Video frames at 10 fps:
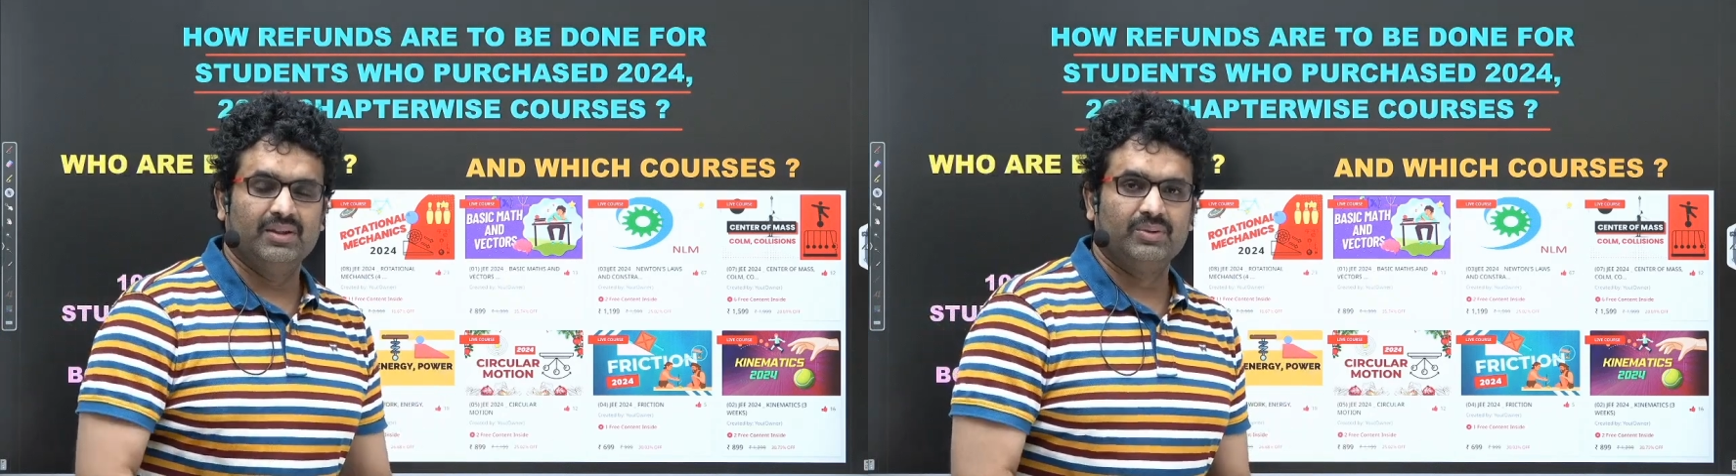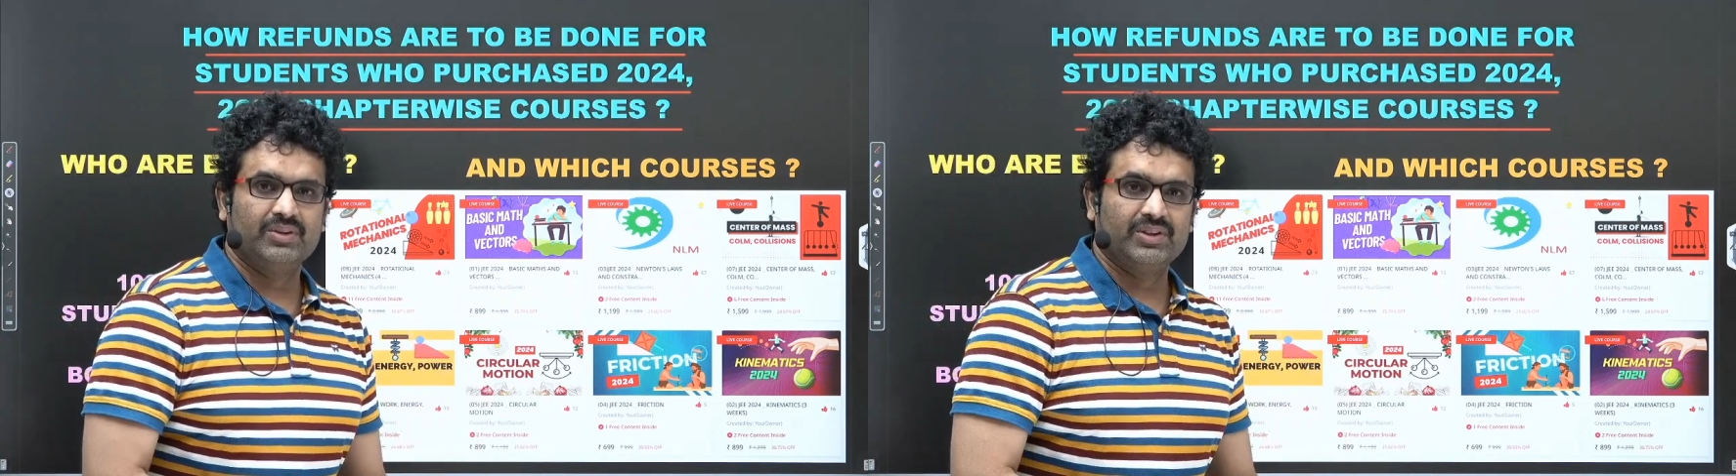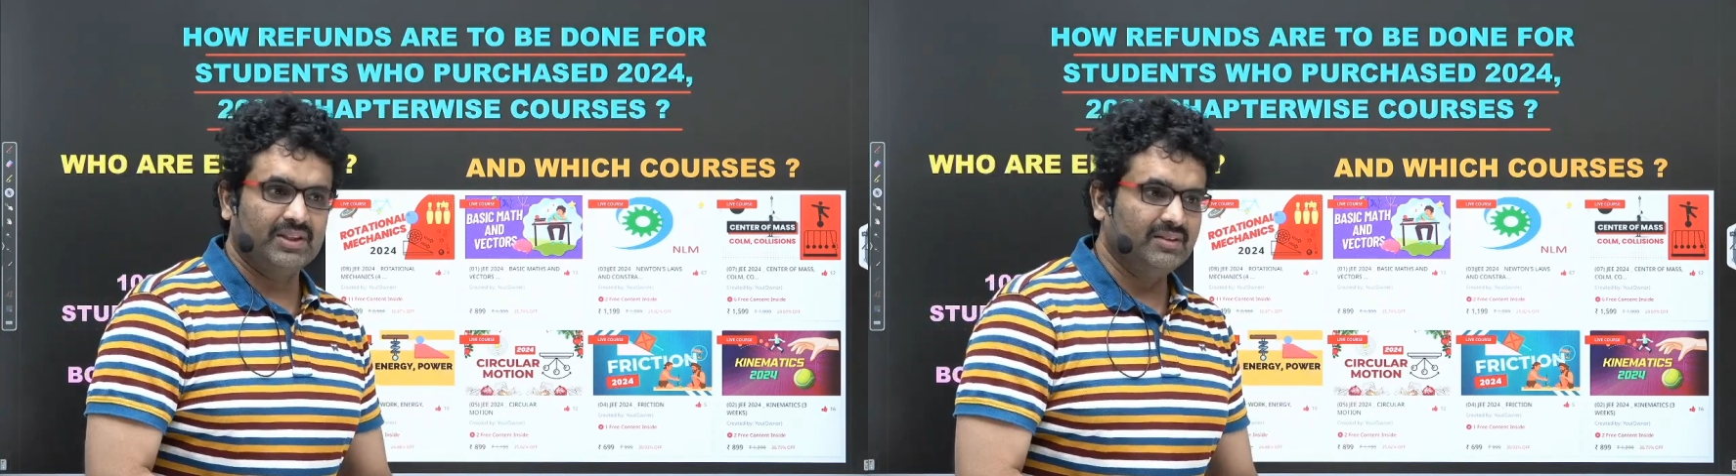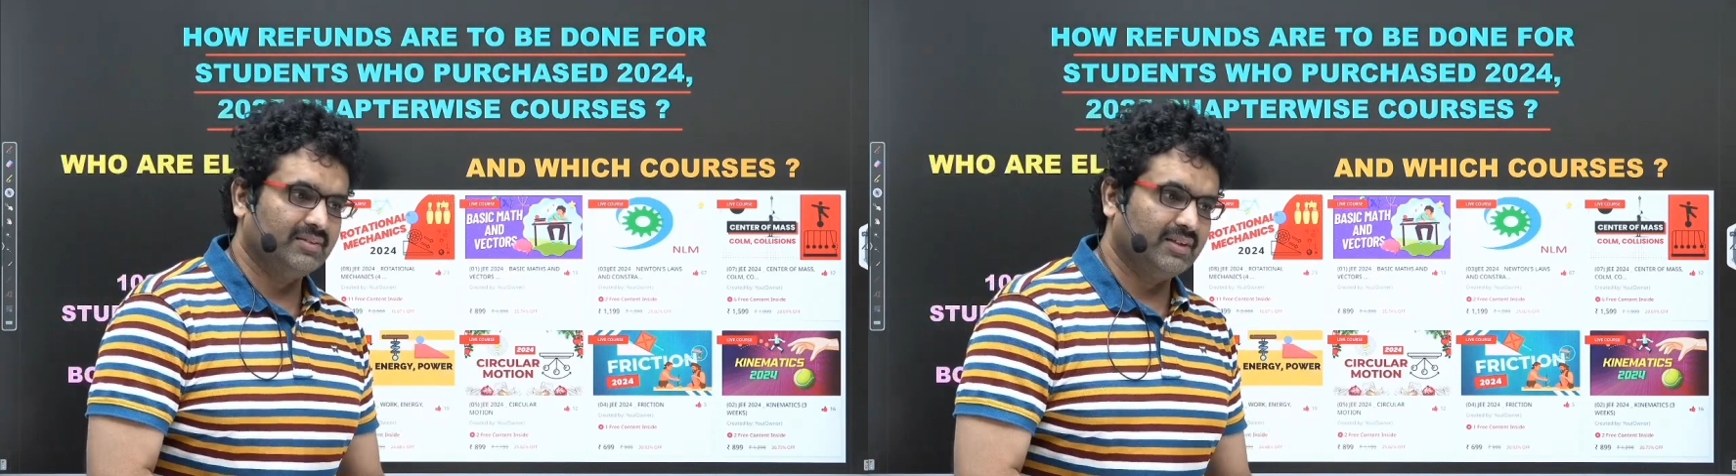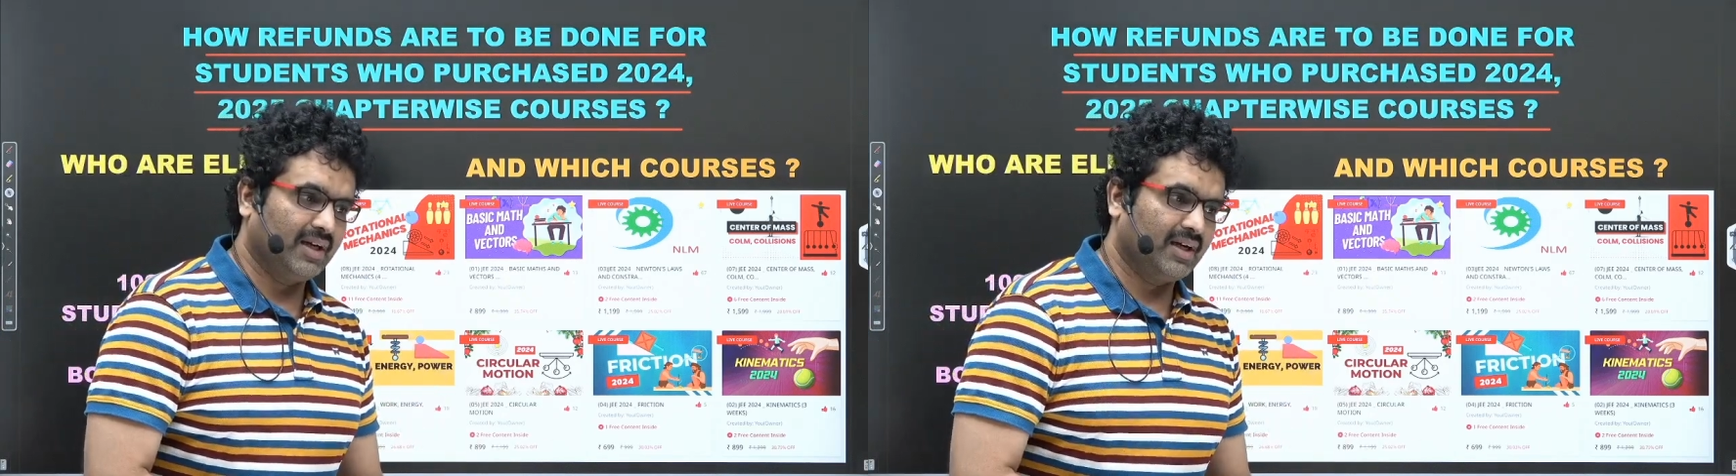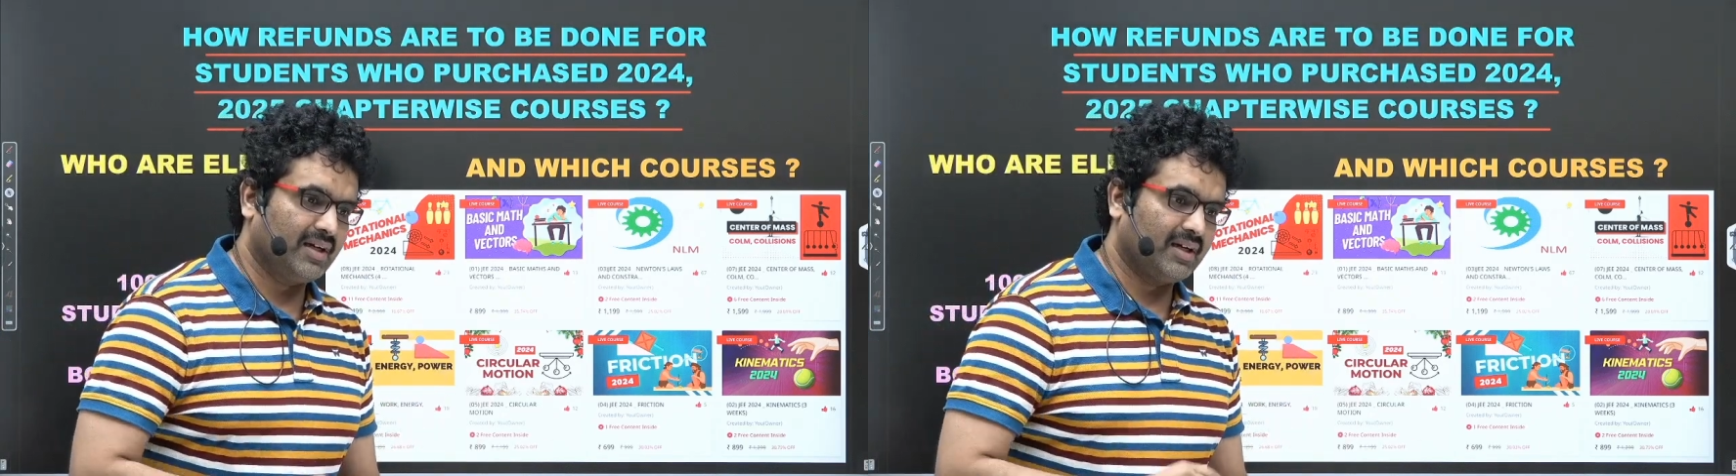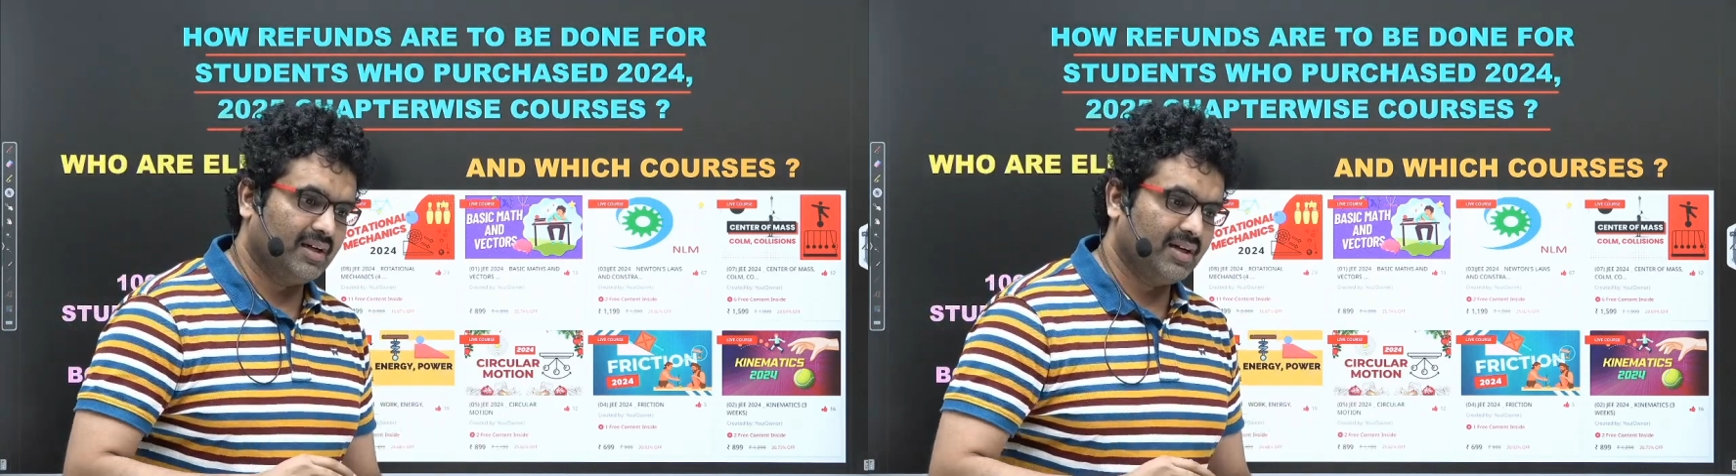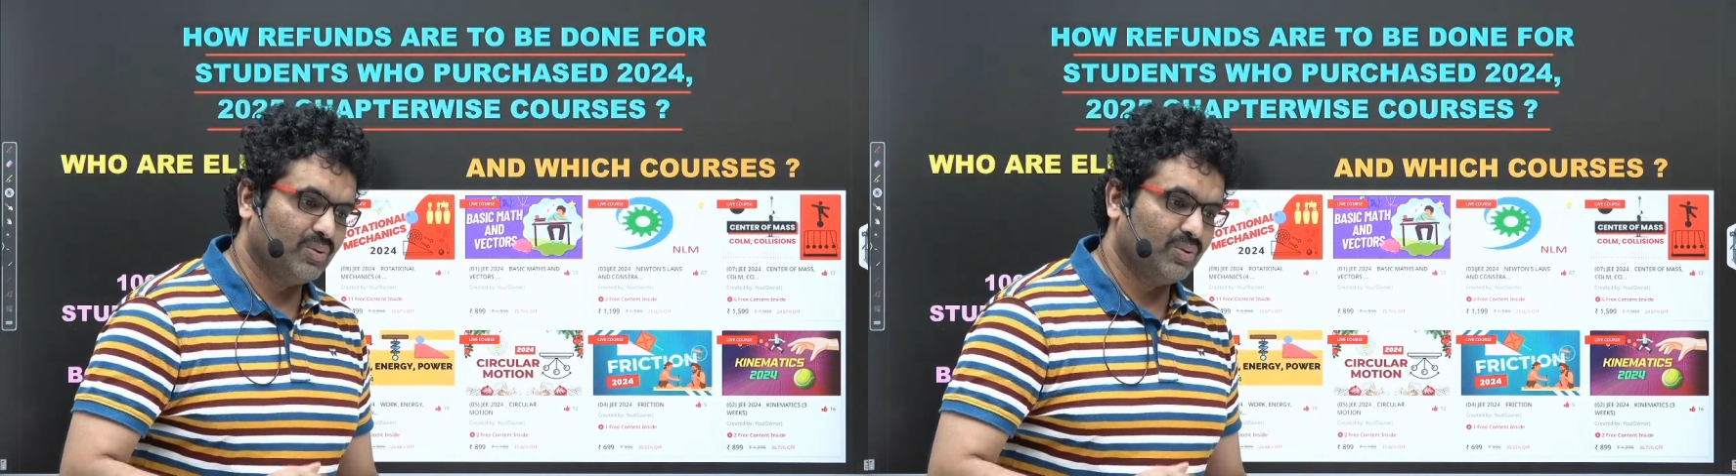coaching and